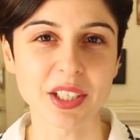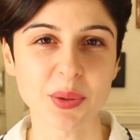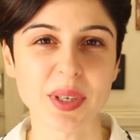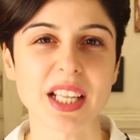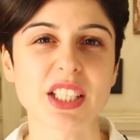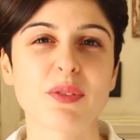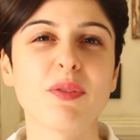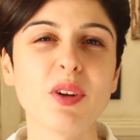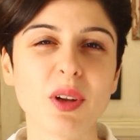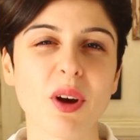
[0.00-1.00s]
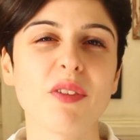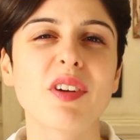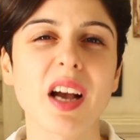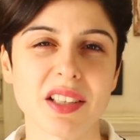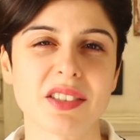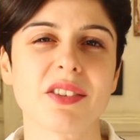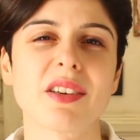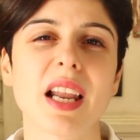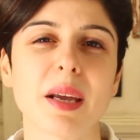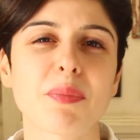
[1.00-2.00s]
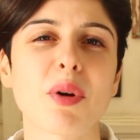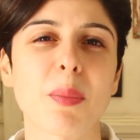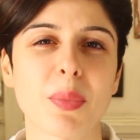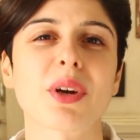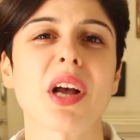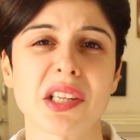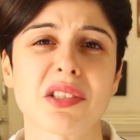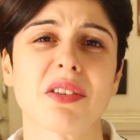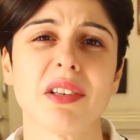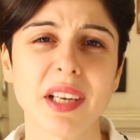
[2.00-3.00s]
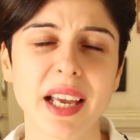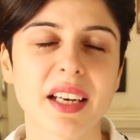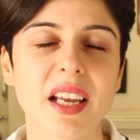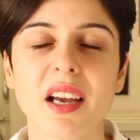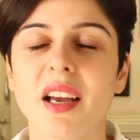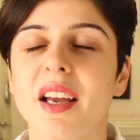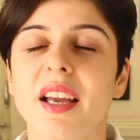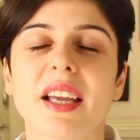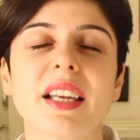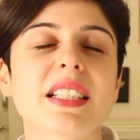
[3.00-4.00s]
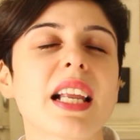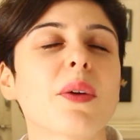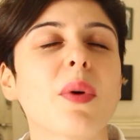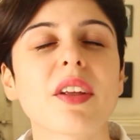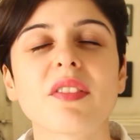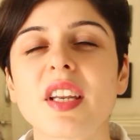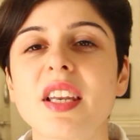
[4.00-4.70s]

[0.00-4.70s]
into it it's full of custard like proper custard and it is like one of the